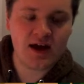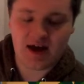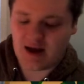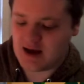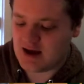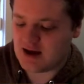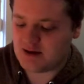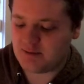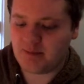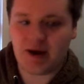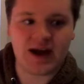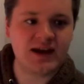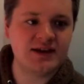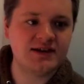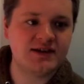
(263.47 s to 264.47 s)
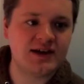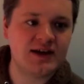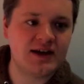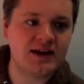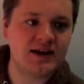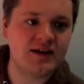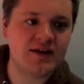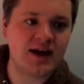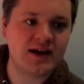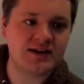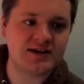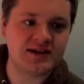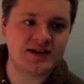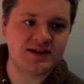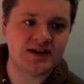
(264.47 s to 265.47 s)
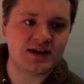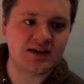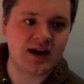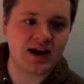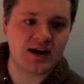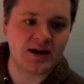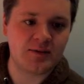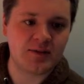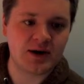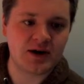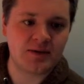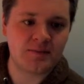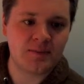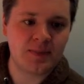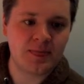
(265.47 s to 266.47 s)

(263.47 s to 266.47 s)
and paste in that CCLI number.